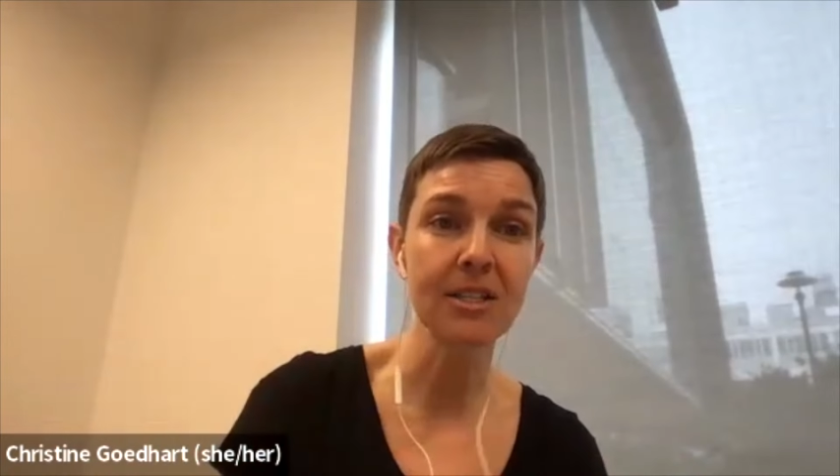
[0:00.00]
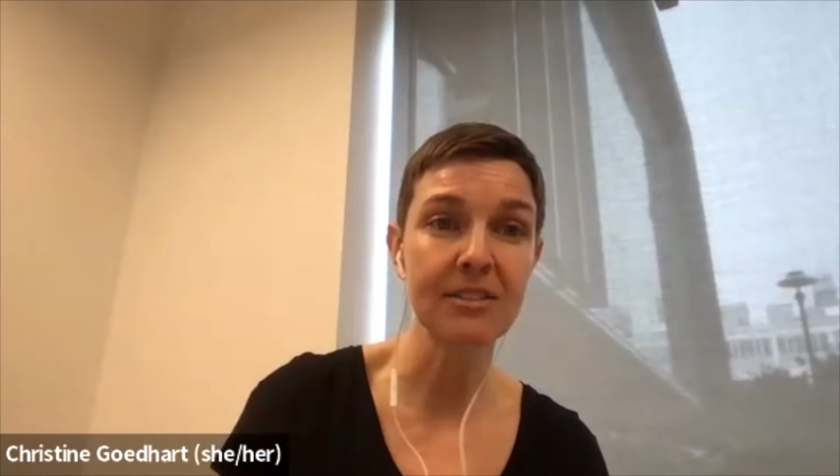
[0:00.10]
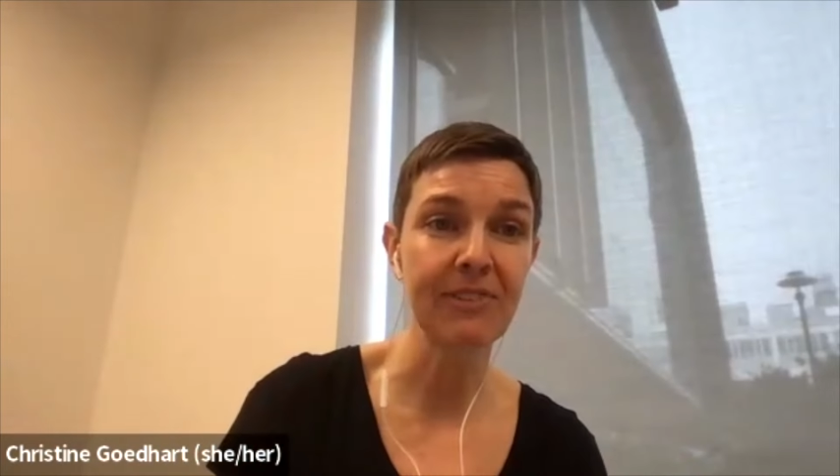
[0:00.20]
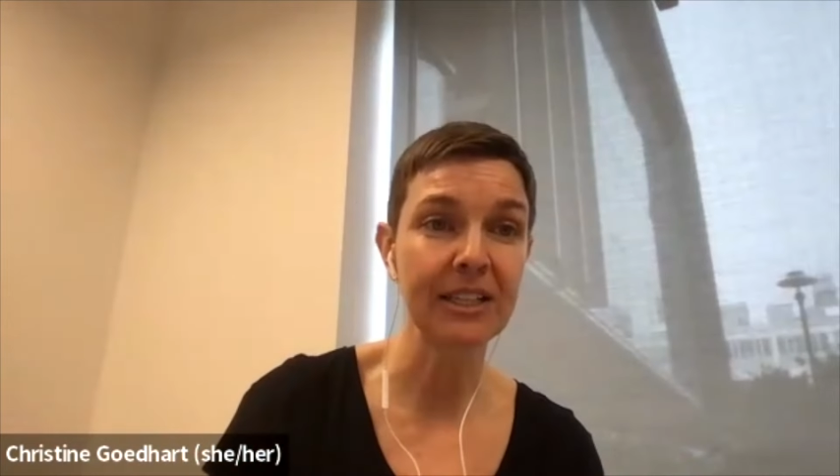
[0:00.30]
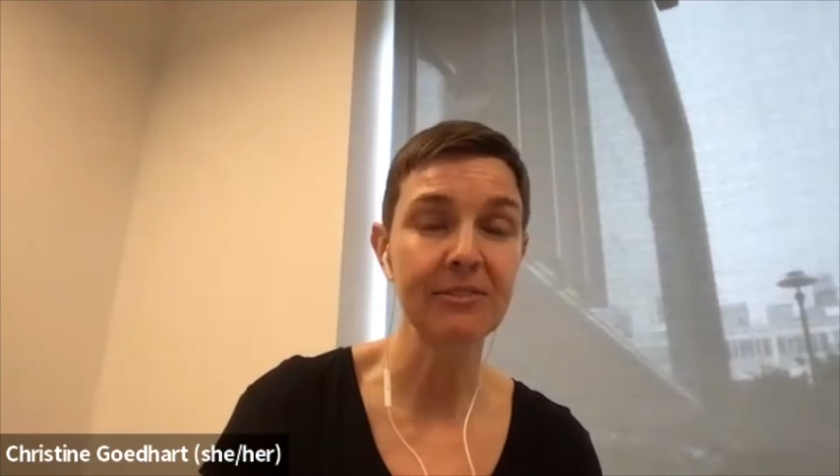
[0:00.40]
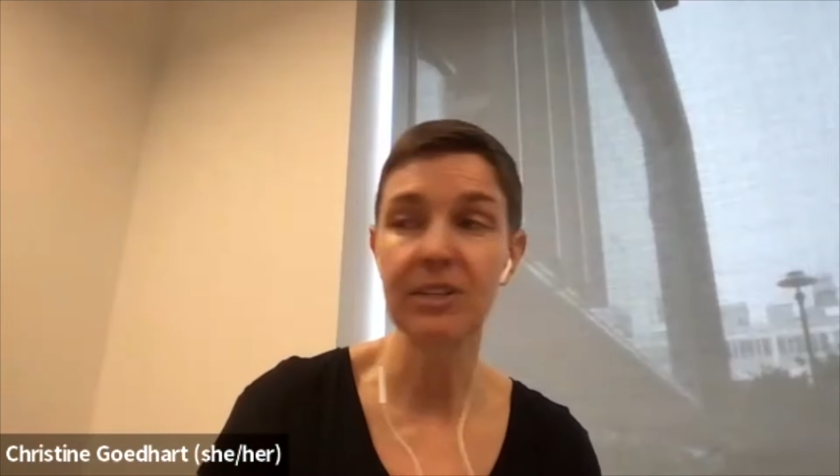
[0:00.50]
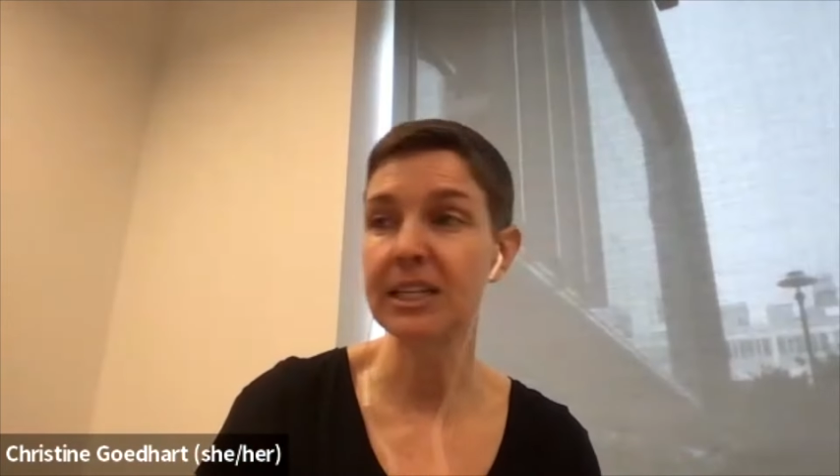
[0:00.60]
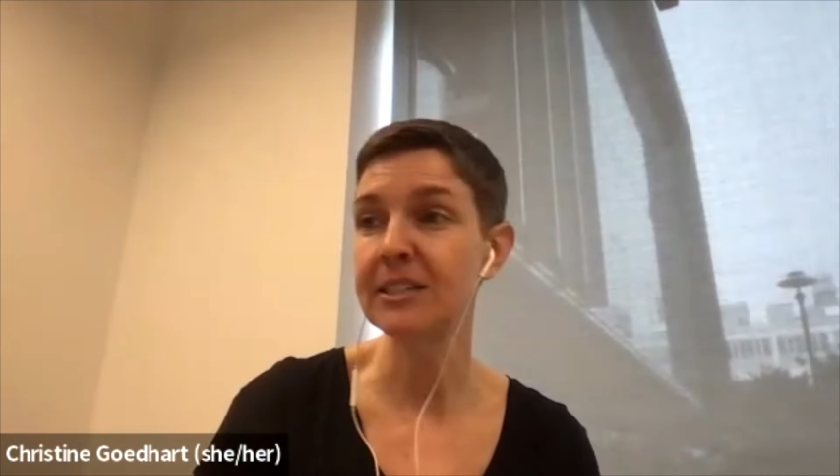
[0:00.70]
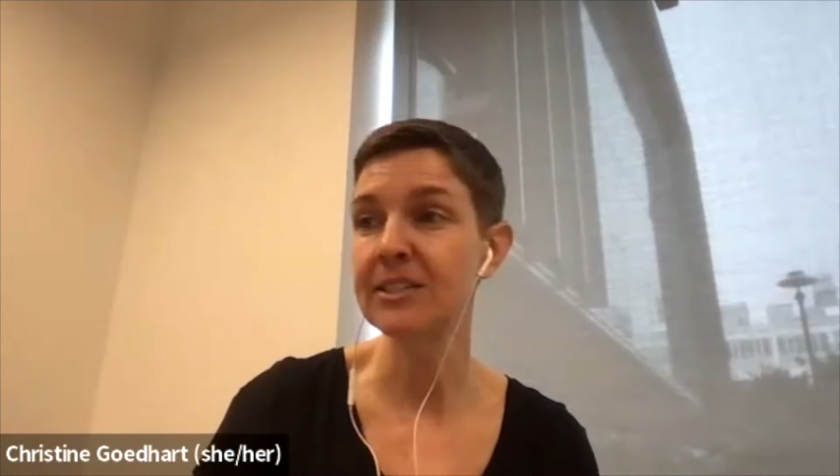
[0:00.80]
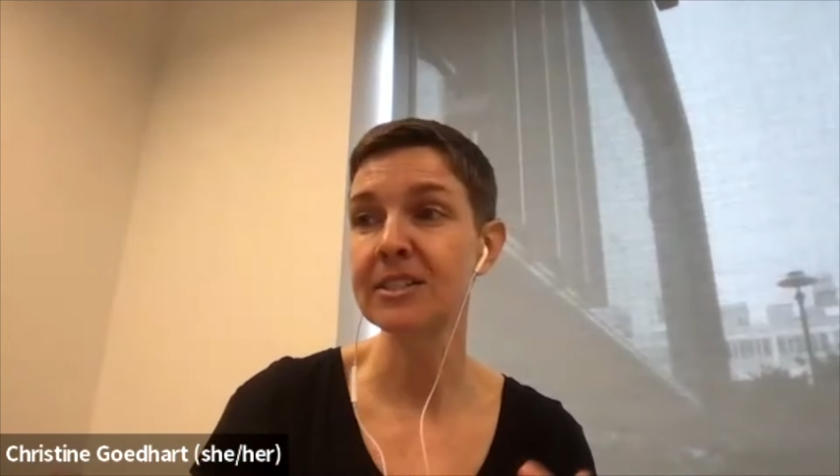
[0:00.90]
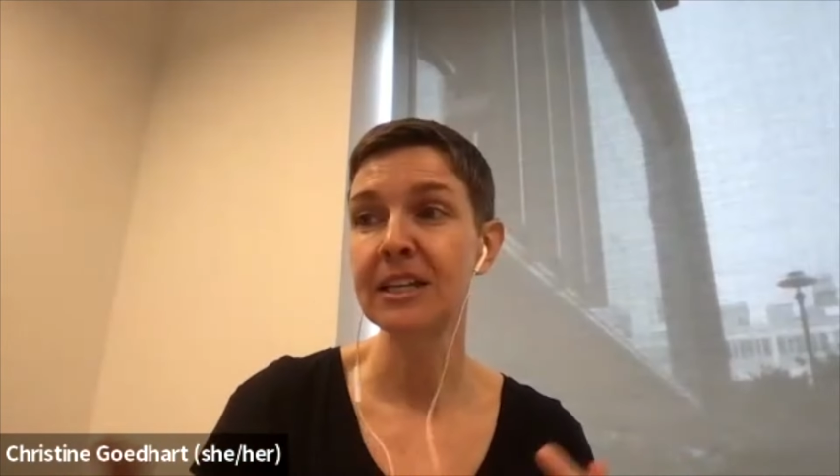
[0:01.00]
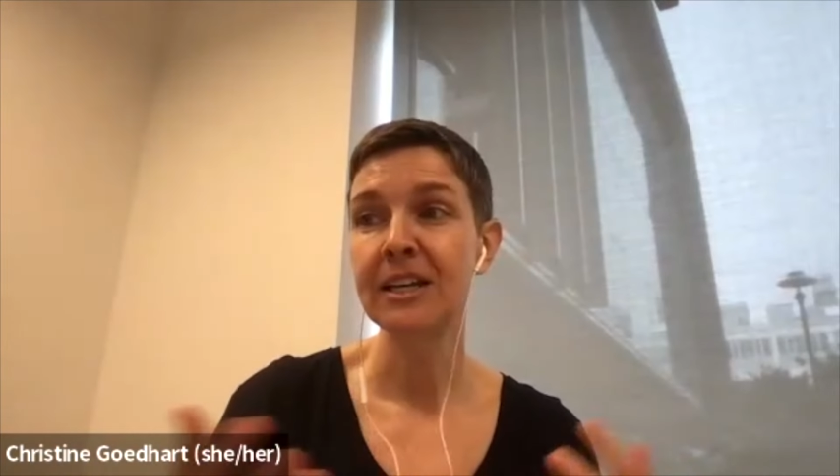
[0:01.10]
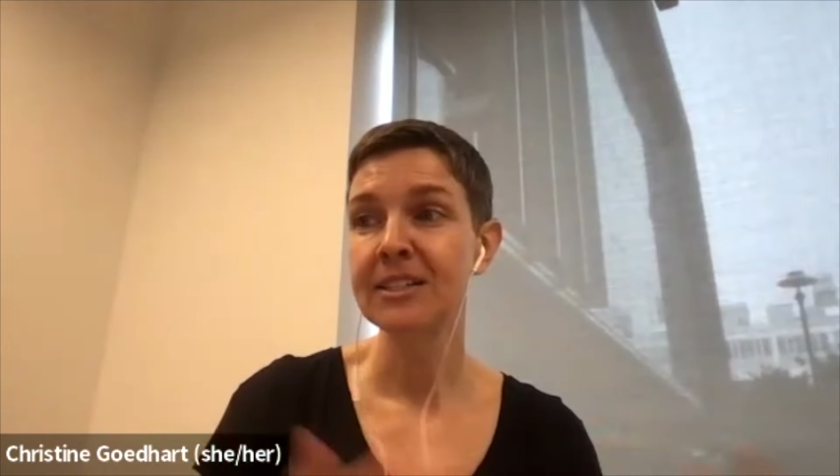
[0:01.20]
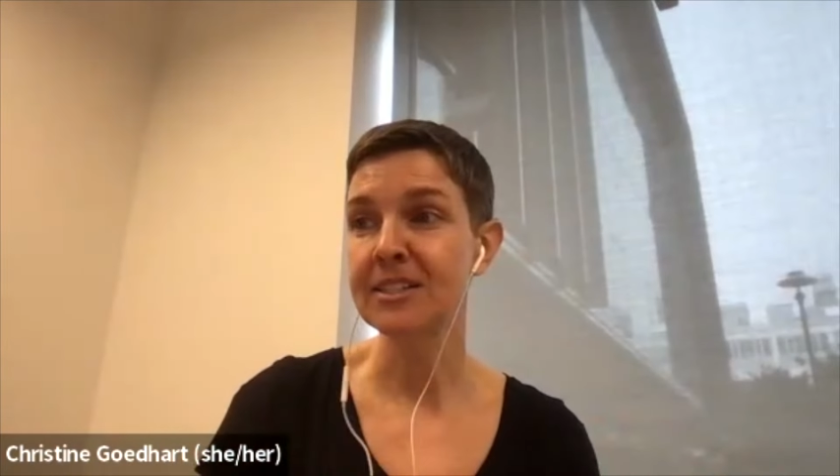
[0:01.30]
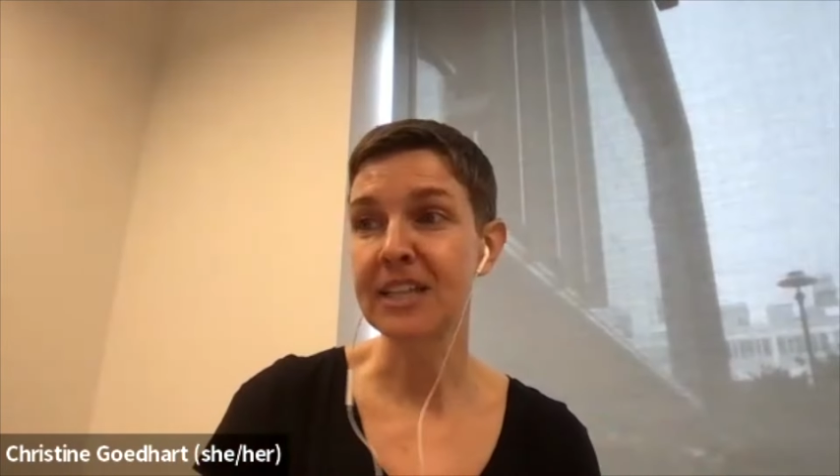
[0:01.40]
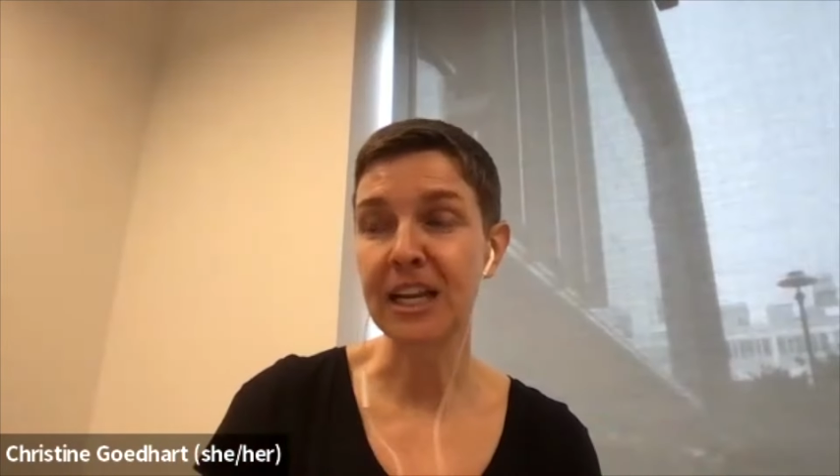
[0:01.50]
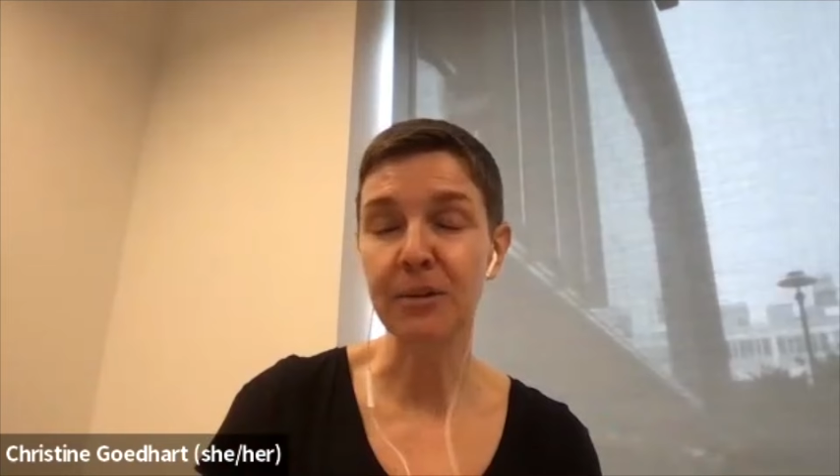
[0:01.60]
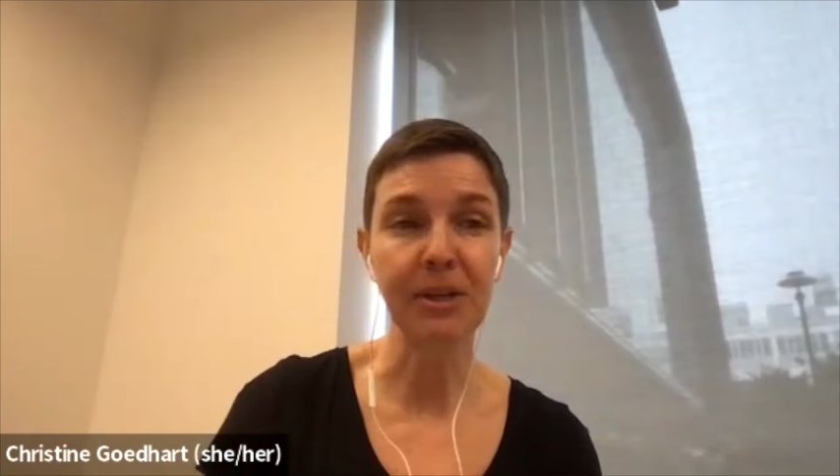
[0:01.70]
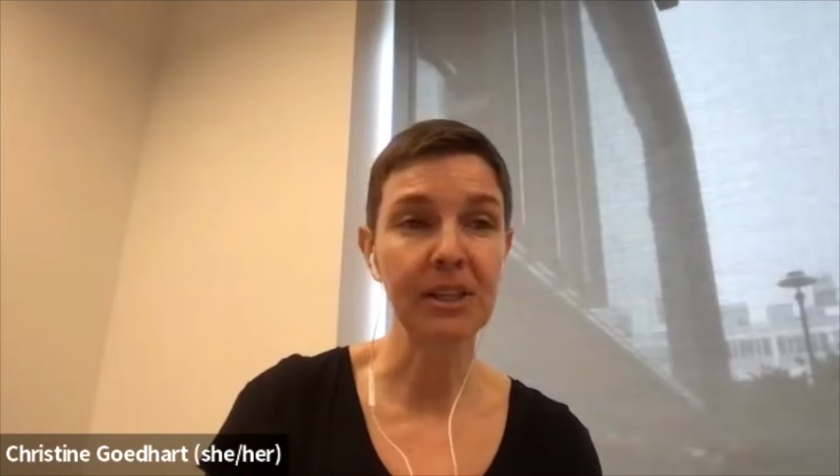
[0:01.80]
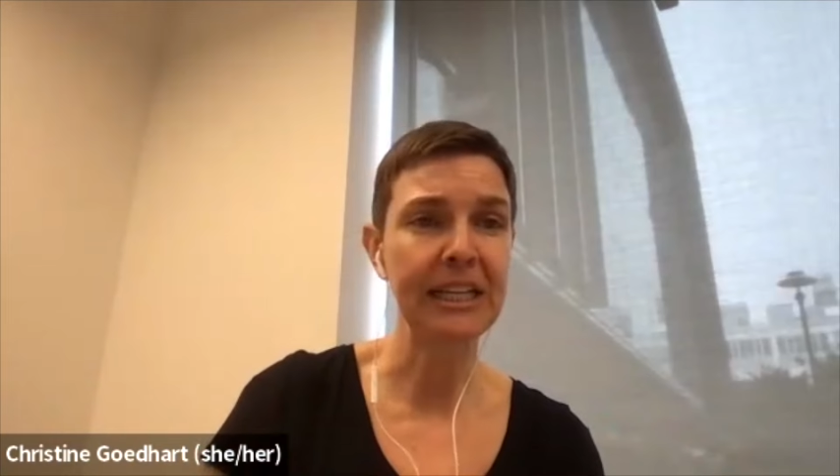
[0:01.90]
effectiveness,
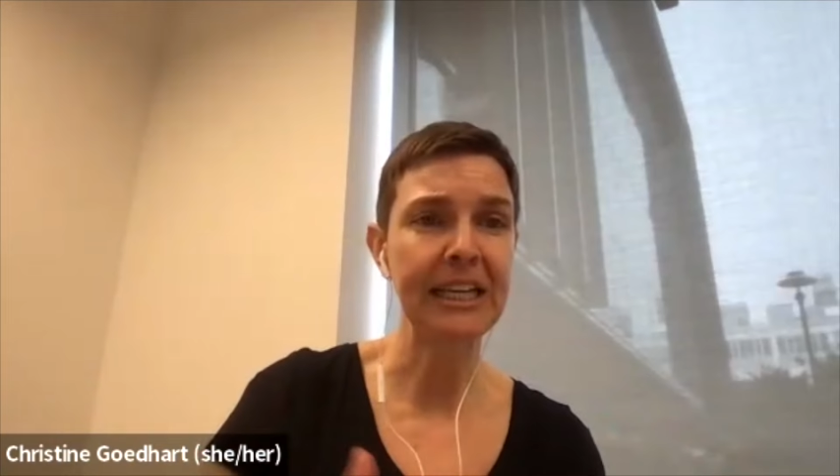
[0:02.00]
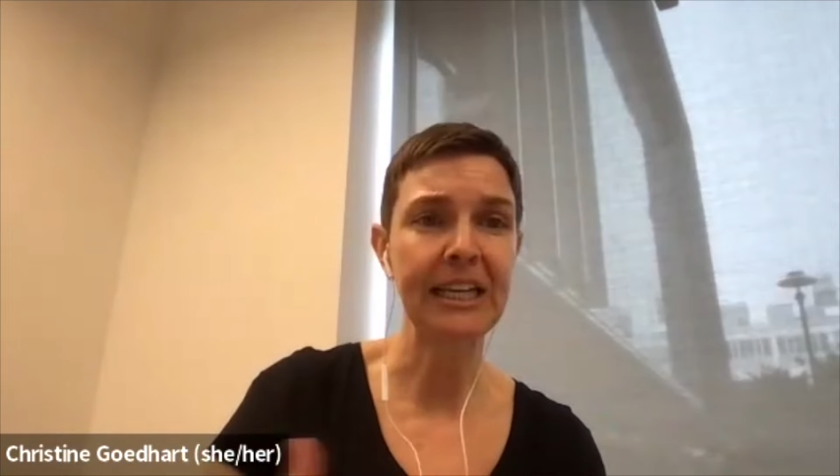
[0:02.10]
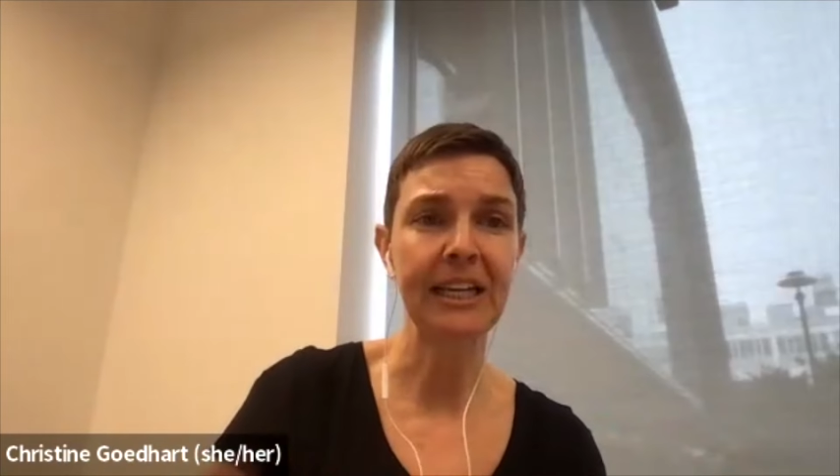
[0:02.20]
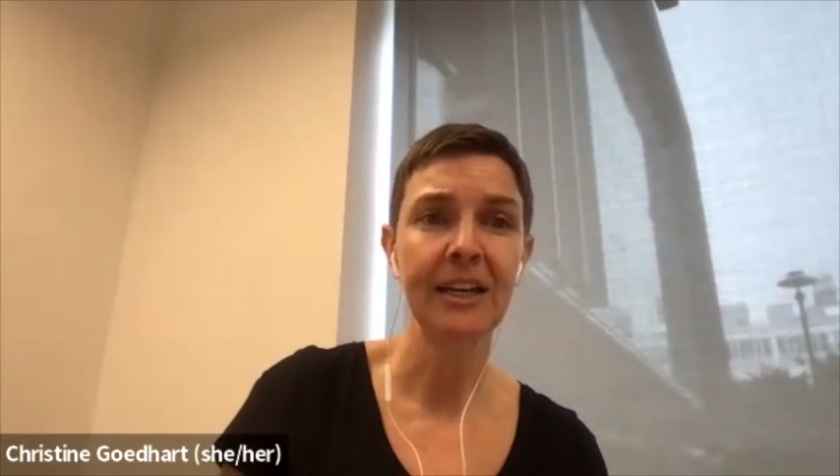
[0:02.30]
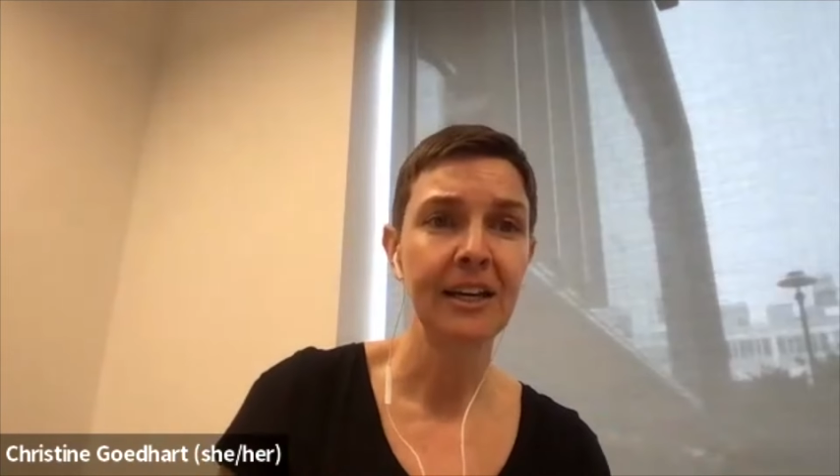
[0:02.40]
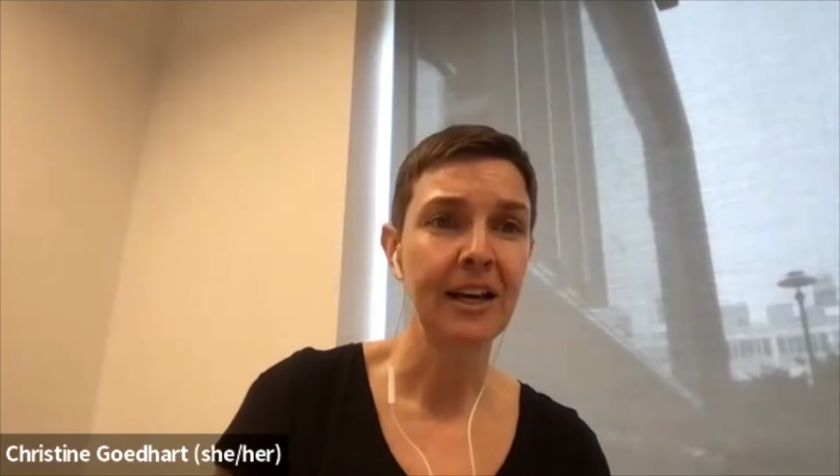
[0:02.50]
sustainability,